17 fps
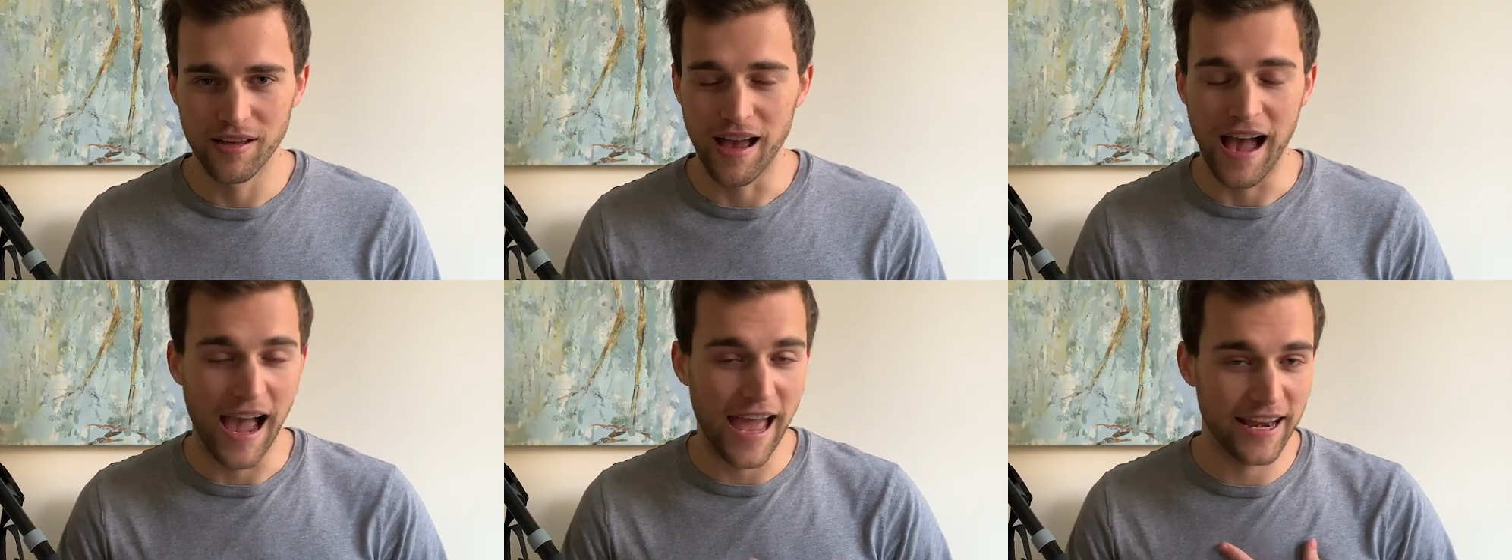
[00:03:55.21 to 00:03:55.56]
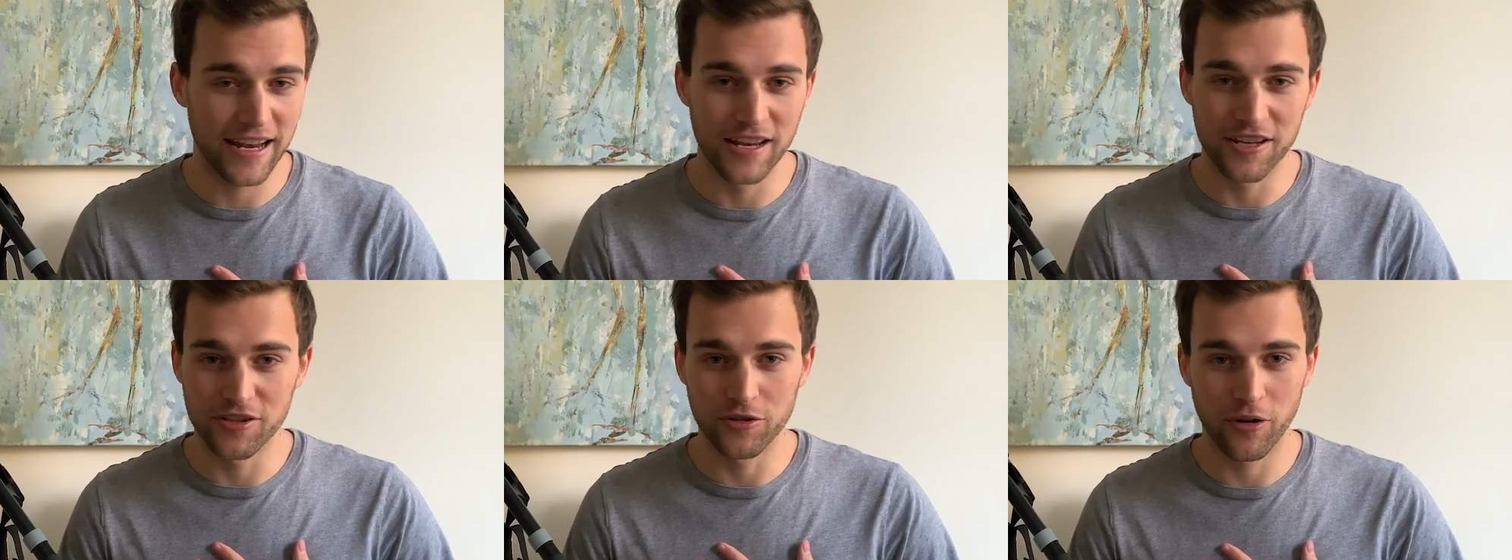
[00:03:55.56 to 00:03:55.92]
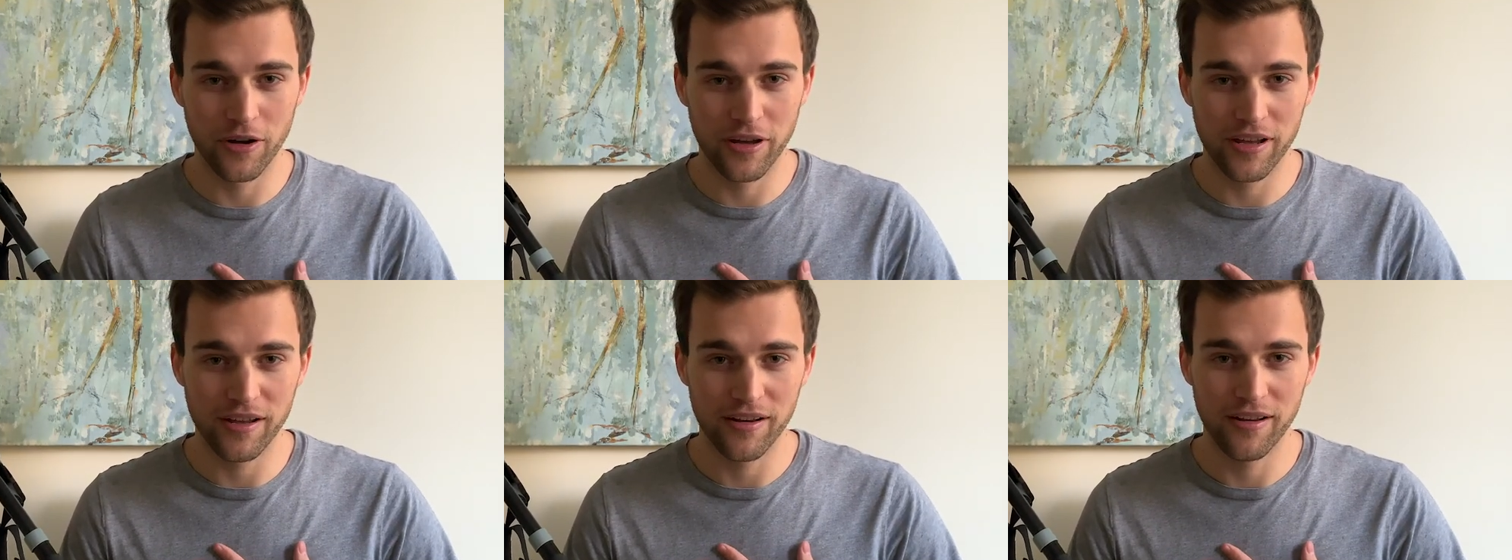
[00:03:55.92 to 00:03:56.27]
I didn't
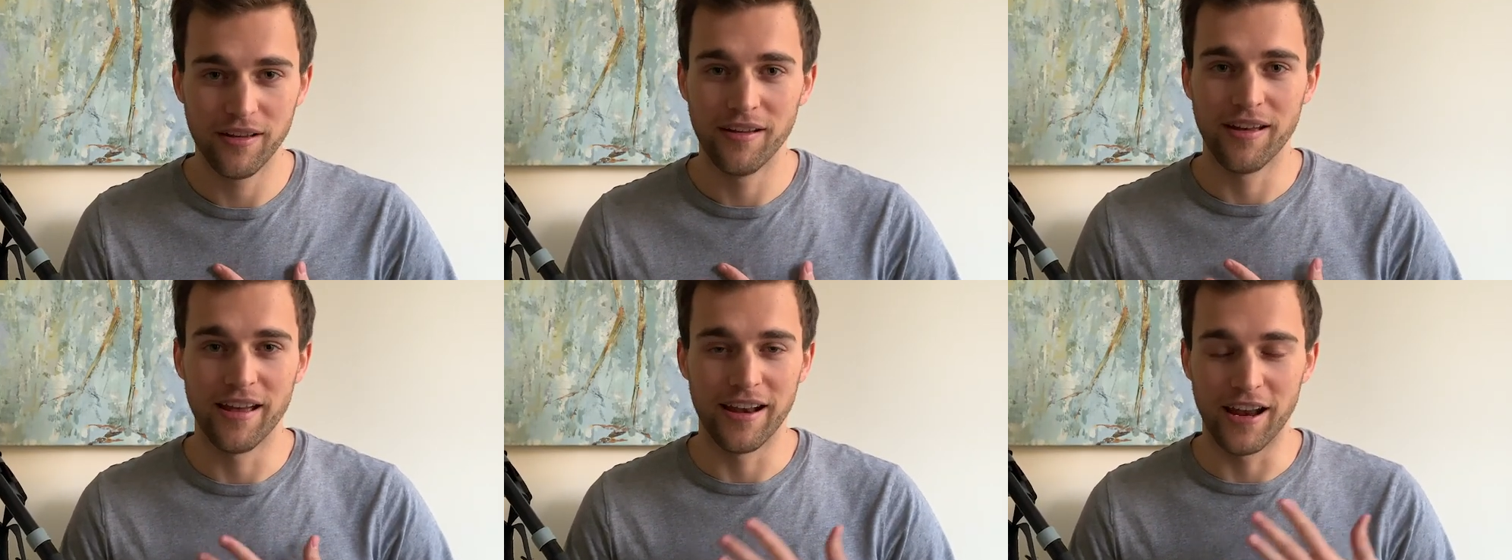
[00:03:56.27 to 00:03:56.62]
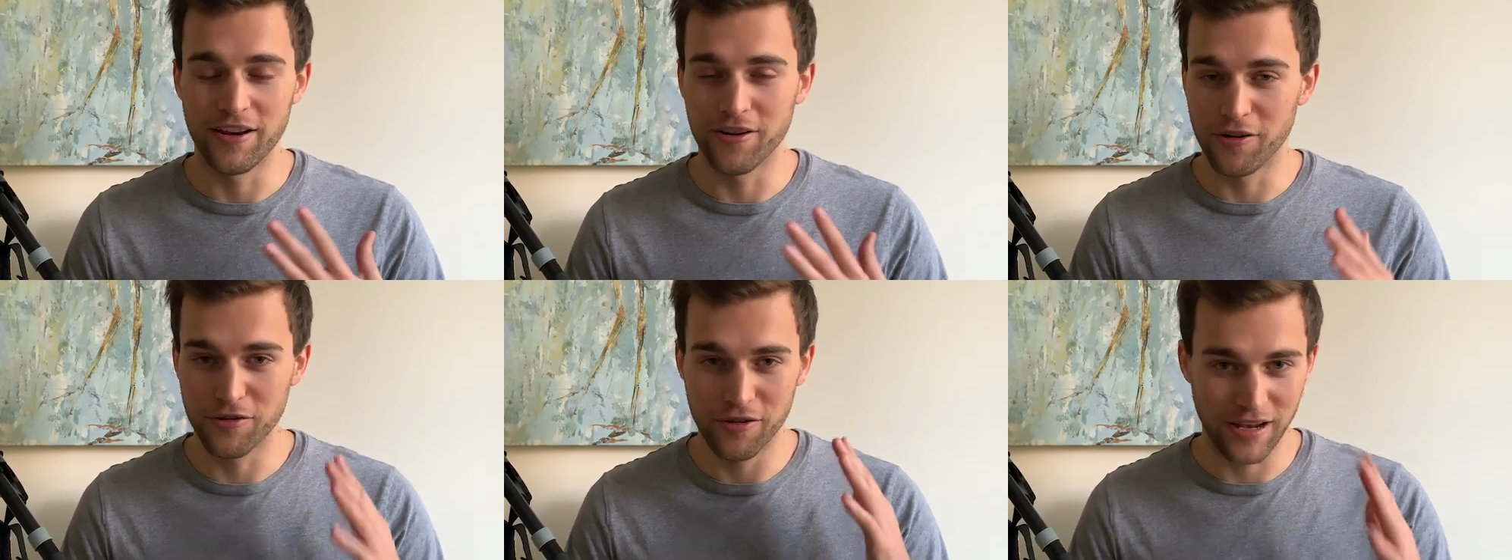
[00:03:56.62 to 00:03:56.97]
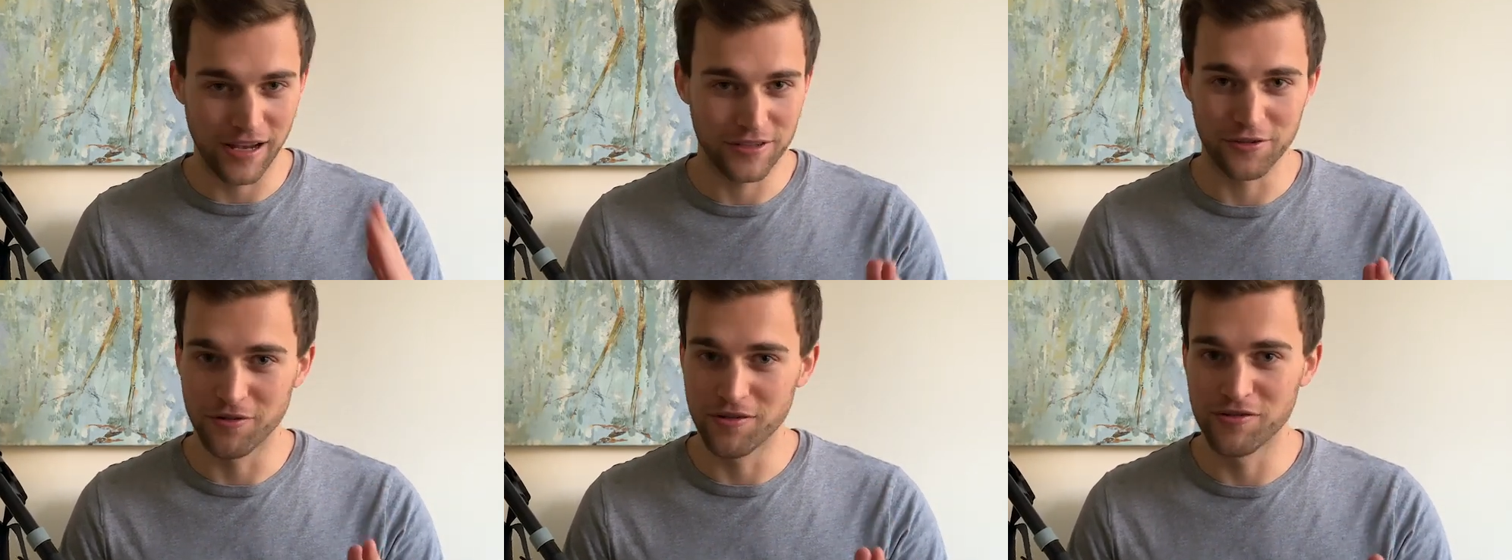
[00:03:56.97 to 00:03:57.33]
enjoy it, and I know you
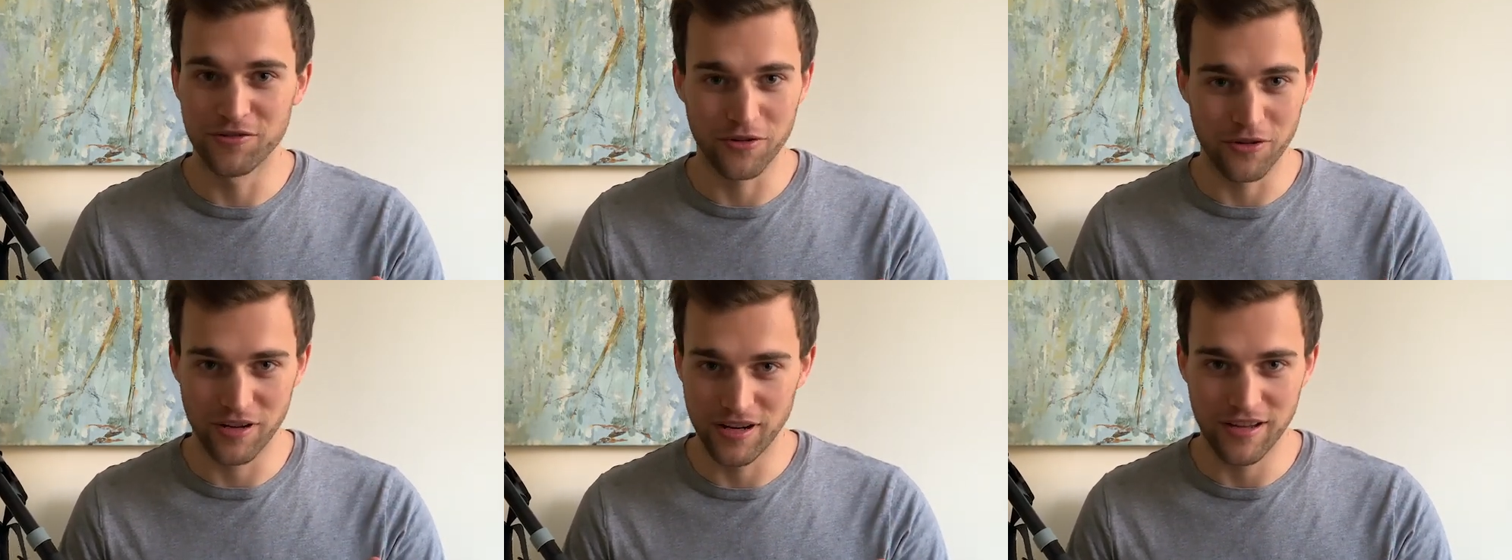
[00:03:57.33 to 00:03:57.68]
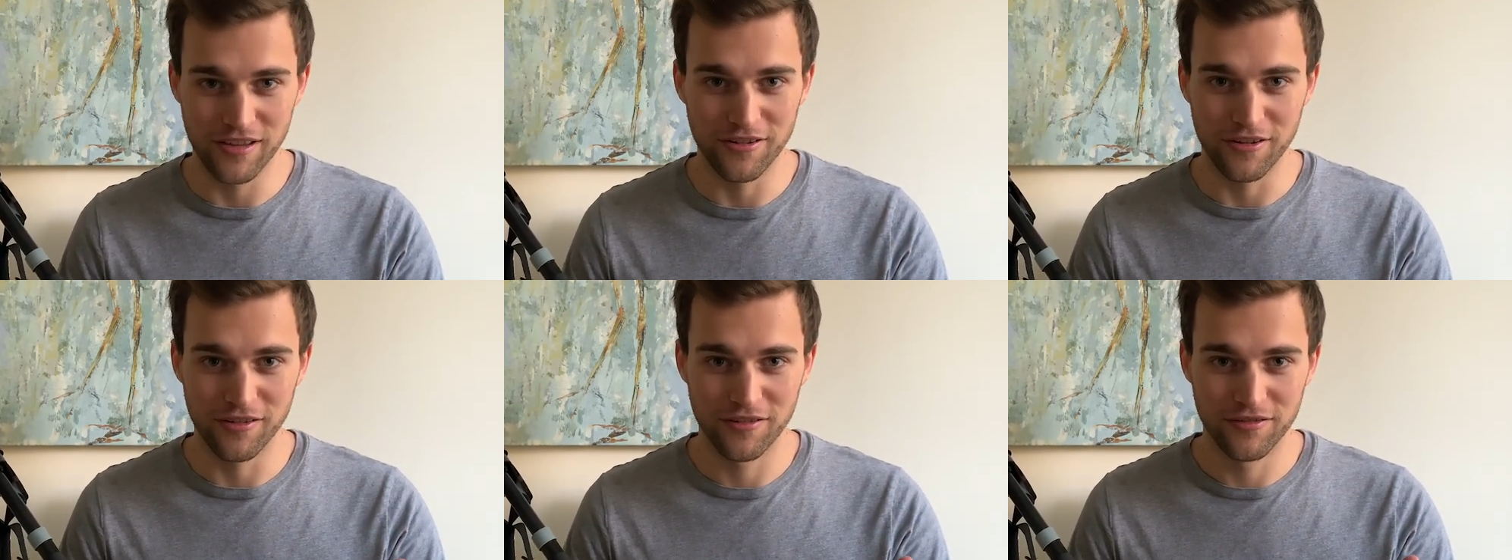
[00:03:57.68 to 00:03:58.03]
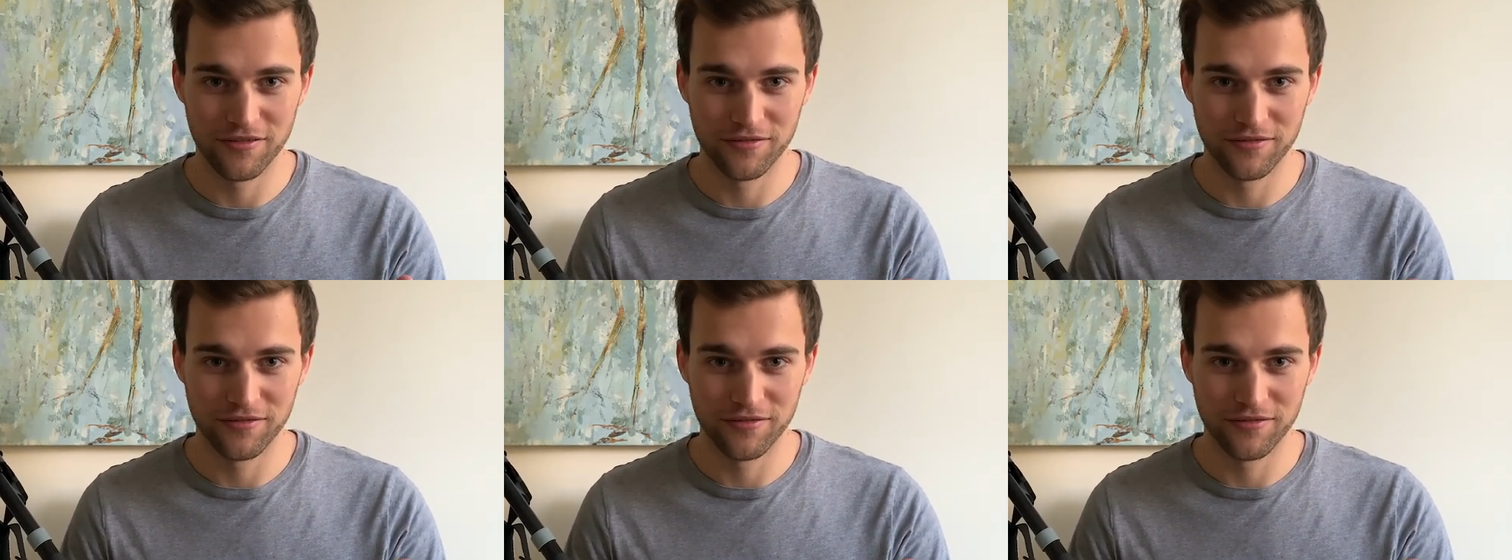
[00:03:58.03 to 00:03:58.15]
guys don't enjoy it either.